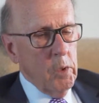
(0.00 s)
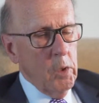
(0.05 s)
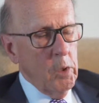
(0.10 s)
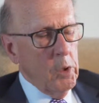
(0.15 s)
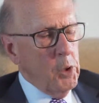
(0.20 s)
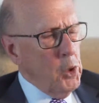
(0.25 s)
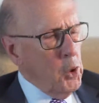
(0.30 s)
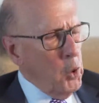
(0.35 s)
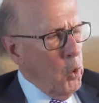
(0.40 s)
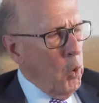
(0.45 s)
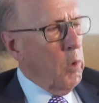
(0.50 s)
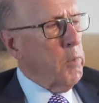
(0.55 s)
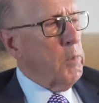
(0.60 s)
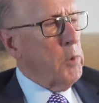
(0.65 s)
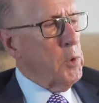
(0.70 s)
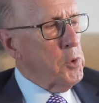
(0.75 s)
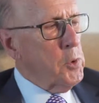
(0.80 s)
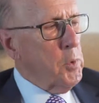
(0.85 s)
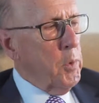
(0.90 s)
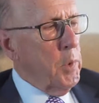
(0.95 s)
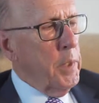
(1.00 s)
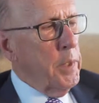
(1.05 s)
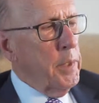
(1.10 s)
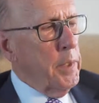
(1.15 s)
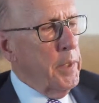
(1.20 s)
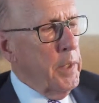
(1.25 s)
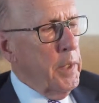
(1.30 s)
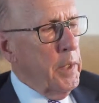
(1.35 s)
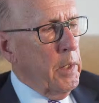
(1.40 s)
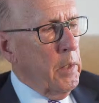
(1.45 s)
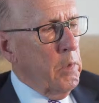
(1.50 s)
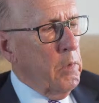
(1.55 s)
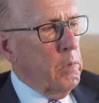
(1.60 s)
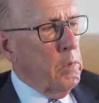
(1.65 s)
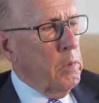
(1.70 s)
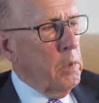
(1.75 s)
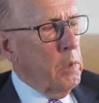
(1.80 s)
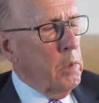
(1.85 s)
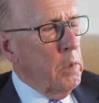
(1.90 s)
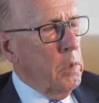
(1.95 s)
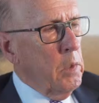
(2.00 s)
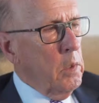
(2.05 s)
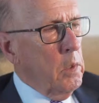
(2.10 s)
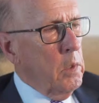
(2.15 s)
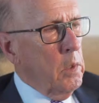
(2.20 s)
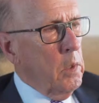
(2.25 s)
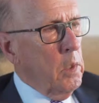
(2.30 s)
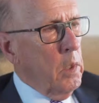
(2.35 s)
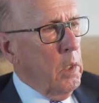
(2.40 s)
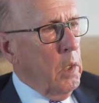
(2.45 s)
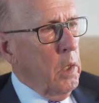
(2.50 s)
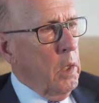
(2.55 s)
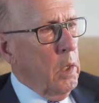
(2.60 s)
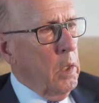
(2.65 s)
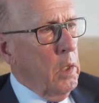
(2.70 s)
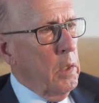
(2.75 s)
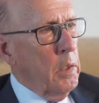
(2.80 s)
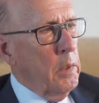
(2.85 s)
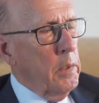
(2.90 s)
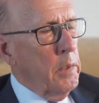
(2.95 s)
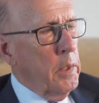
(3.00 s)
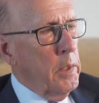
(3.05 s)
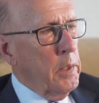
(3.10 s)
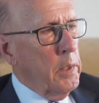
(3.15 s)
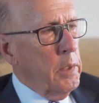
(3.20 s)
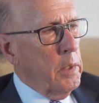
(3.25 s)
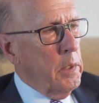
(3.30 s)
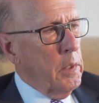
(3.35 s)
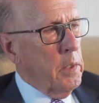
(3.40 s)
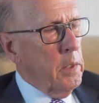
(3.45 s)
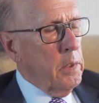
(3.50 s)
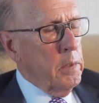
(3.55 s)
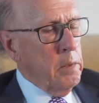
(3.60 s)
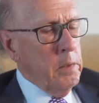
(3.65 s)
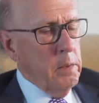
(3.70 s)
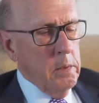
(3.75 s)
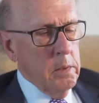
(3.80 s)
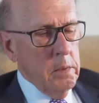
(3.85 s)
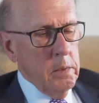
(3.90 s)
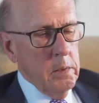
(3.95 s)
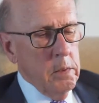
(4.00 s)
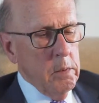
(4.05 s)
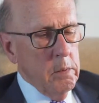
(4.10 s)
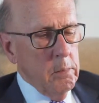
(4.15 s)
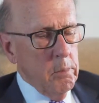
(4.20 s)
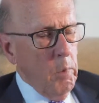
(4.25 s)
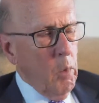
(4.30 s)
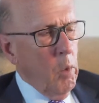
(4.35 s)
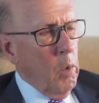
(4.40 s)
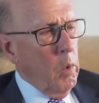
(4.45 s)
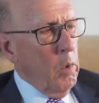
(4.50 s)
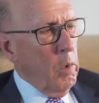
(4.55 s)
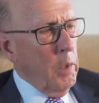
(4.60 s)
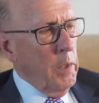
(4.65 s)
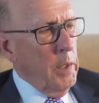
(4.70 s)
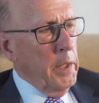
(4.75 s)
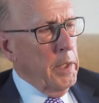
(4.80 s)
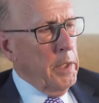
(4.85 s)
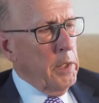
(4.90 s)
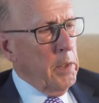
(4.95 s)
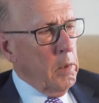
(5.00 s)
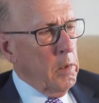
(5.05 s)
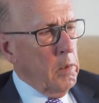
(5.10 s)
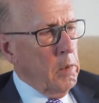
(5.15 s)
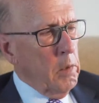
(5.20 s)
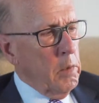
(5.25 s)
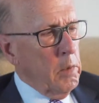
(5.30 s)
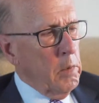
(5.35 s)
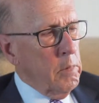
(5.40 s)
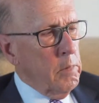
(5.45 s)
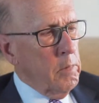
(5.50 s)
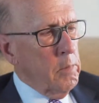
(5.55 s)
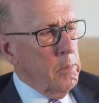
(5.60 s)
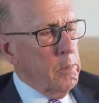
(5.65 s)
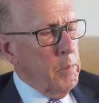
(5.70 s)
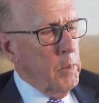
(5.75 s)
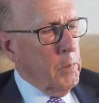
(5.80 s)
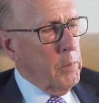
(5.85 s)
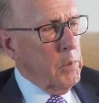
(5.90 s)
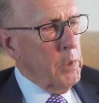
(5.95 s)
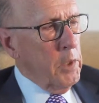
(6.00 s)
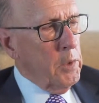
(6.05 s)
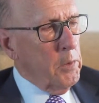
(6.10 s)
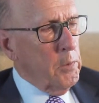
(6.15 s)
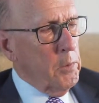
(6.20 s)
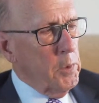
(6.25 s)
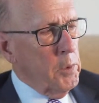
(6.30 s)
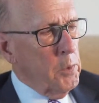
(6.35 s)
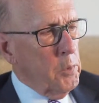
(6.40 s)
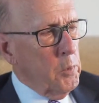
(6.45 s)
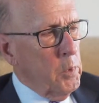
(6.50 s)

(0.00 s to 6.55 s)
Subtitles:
enormous right now that the moral anchor of both countries